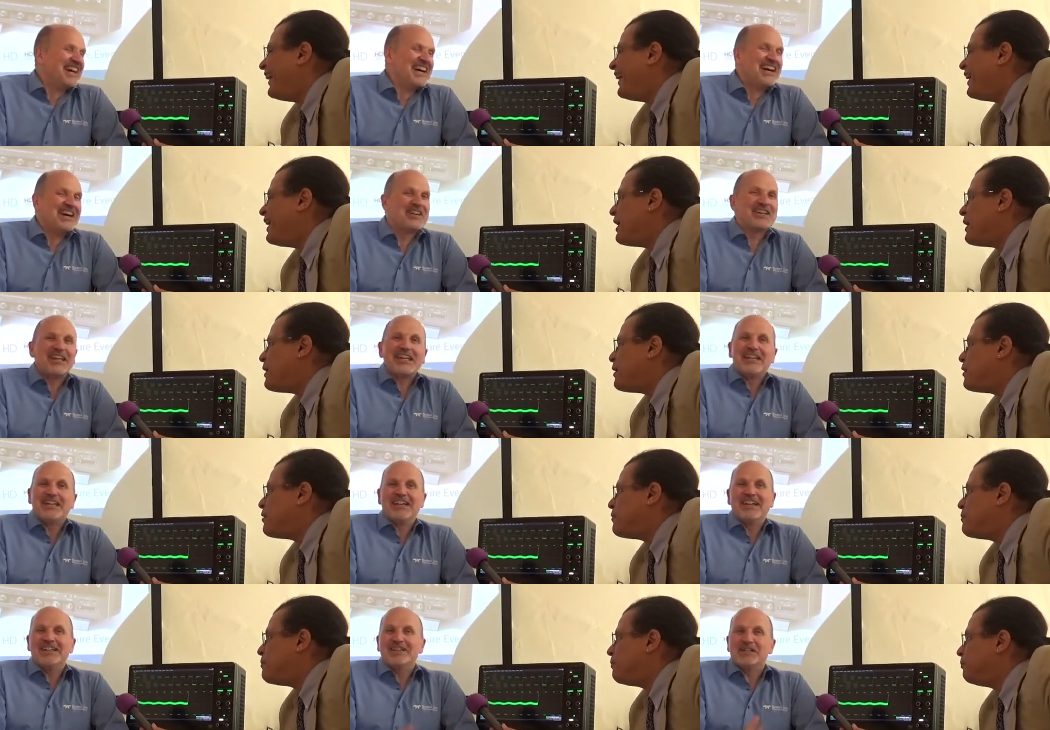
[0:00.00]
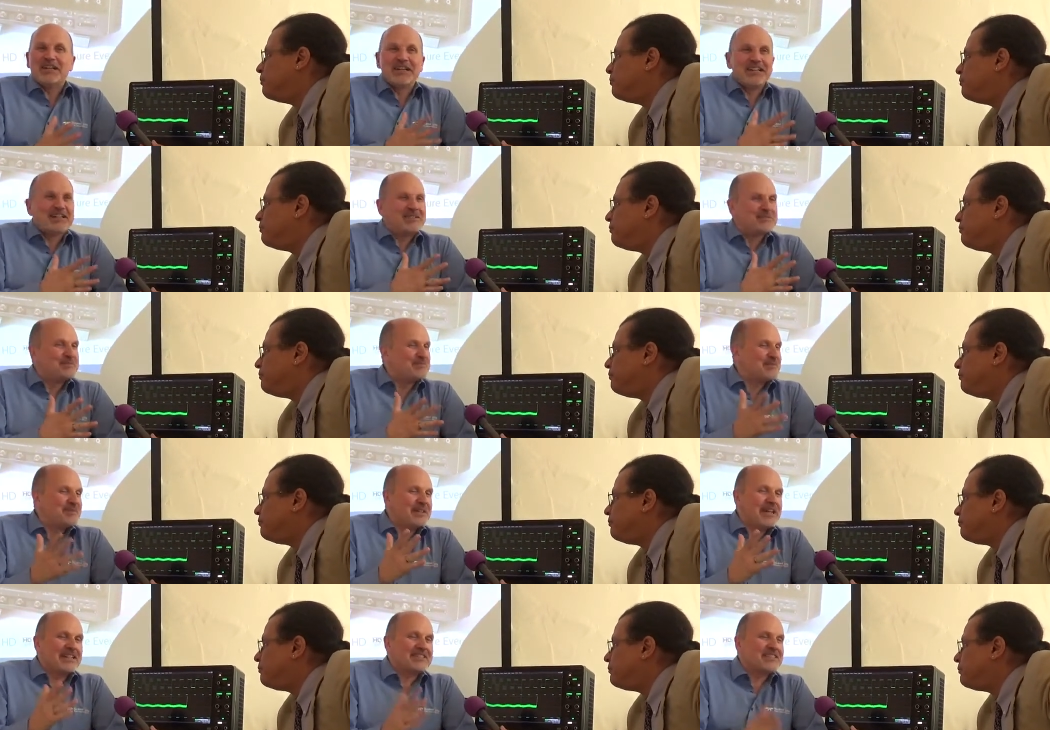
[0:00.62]
Speaker 1: okay,
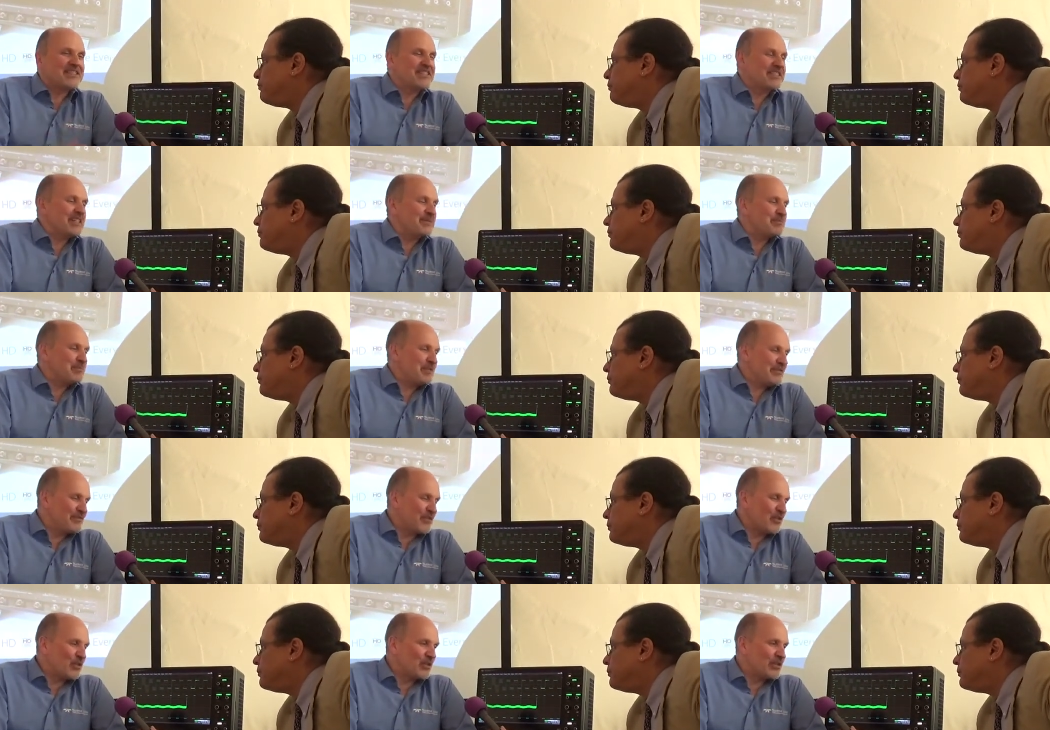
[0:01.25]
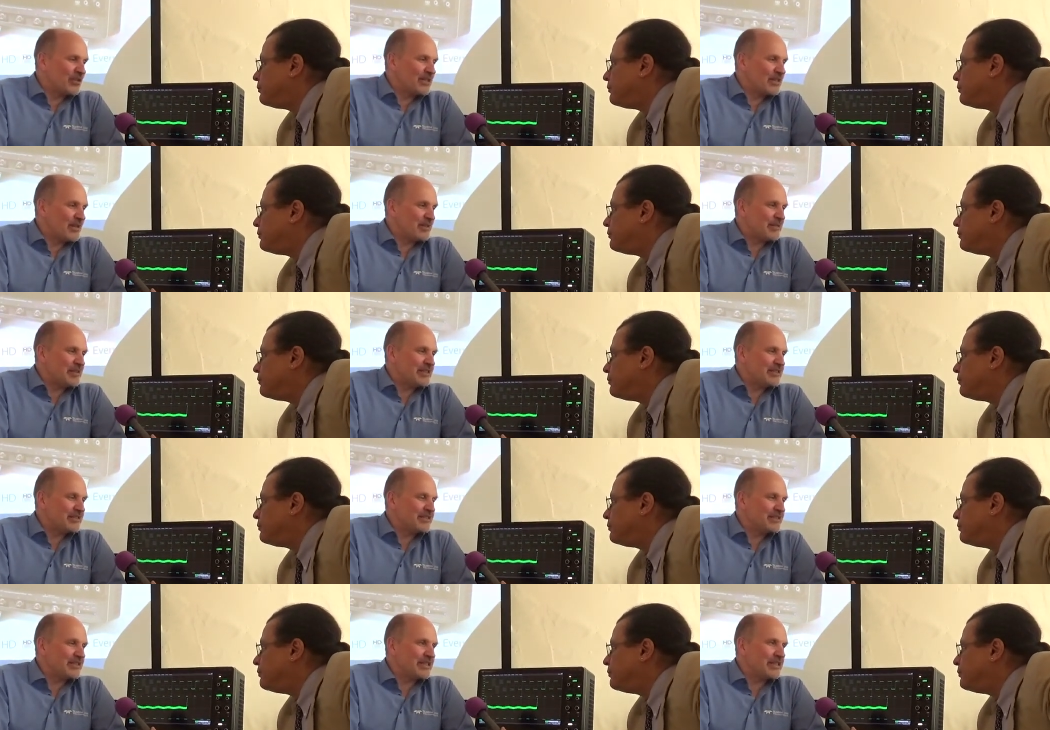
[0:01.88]
um, as I said before, I
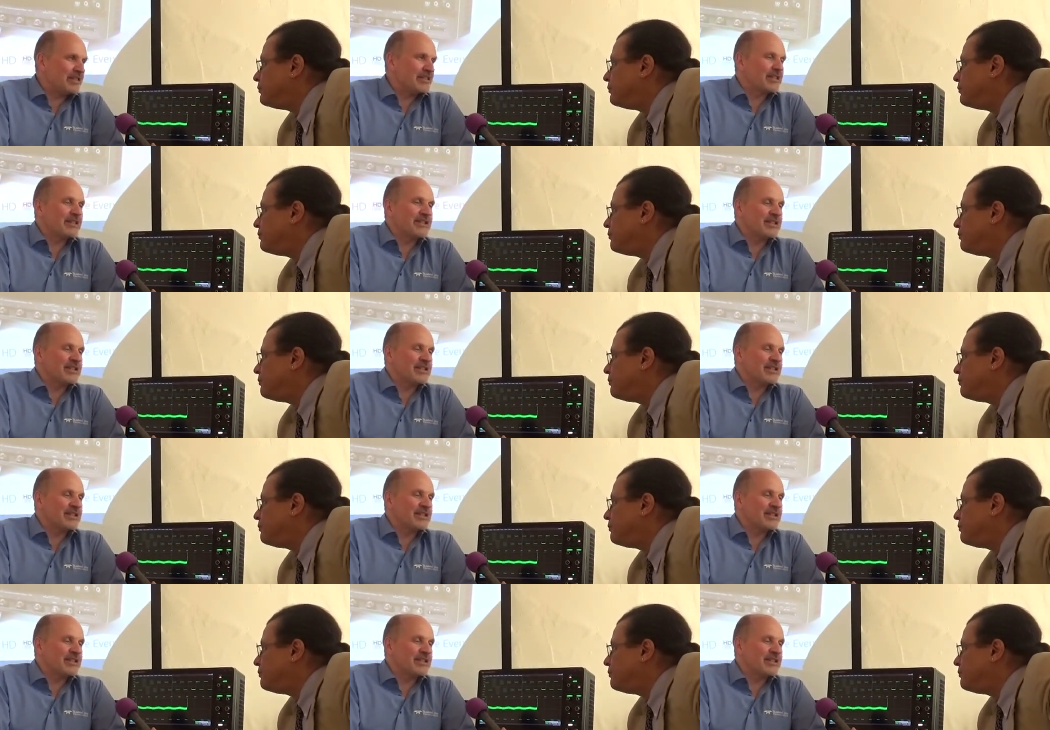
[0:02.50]
mean, Teledyne